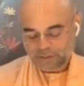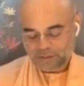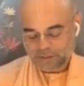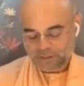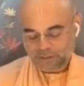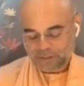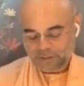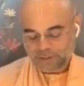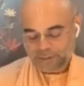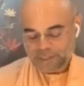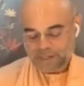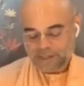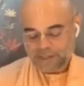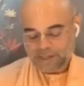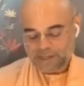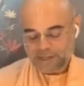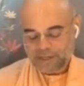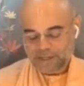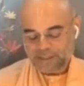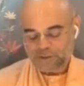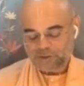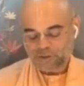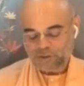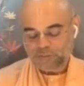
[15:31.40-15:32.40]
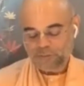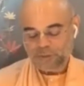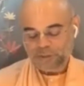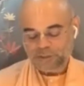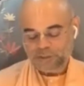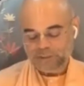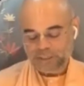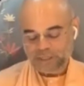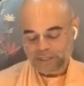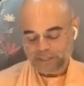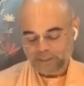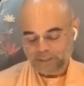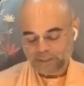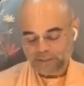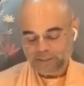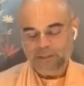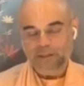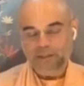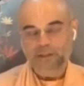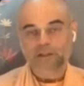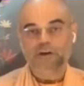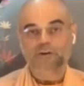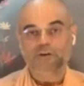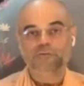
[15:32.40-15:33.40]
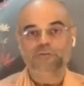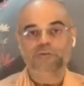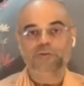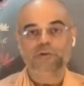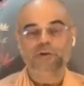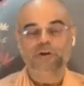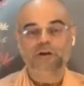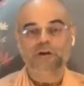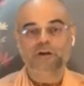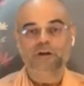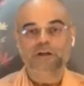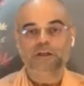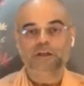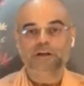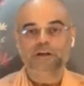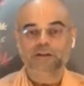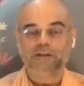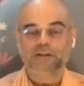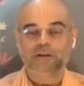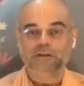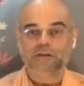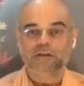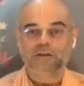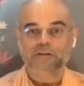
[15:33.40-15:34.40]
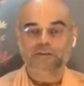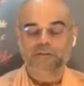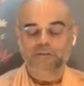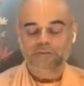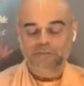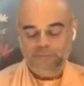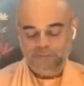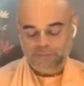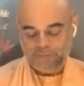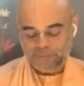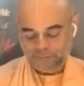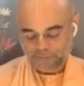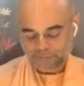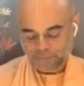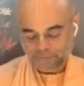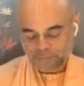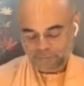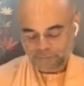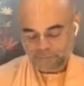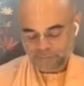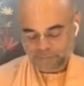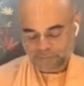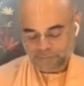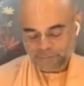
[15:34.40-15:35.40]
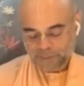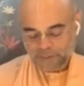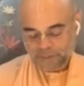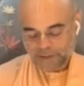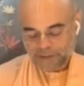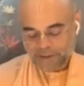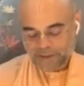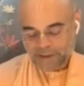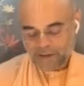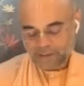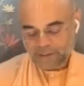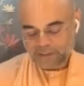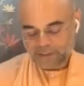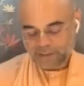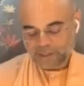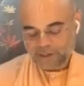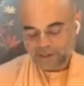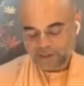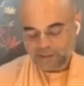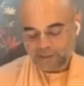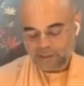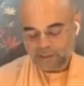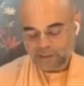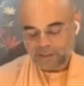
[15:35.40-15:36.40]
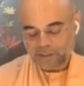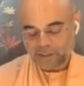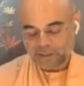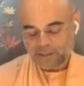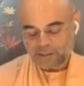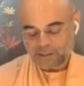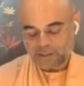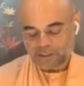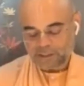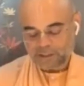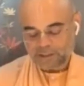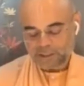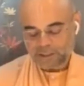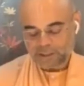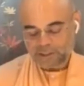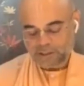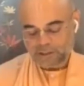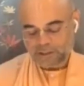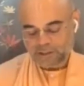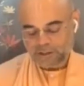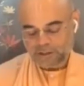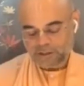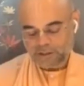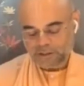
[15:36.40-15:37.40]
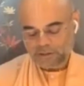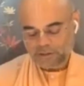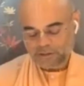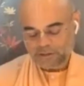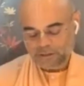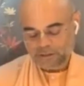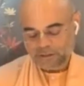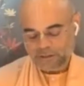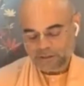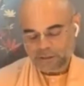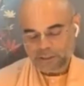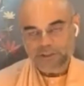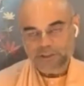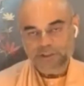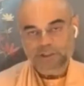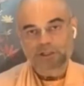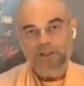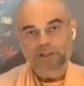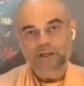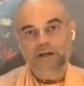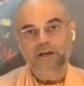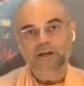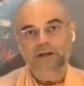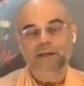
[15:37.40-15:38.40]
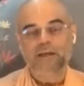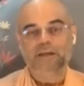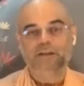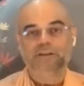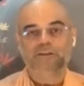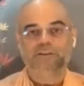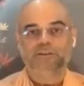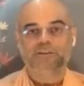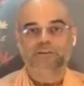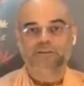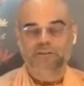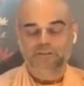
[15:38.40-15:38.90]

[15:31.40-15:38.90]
that he has so much ardent love for Hari Katha and Kirtan in such a young age.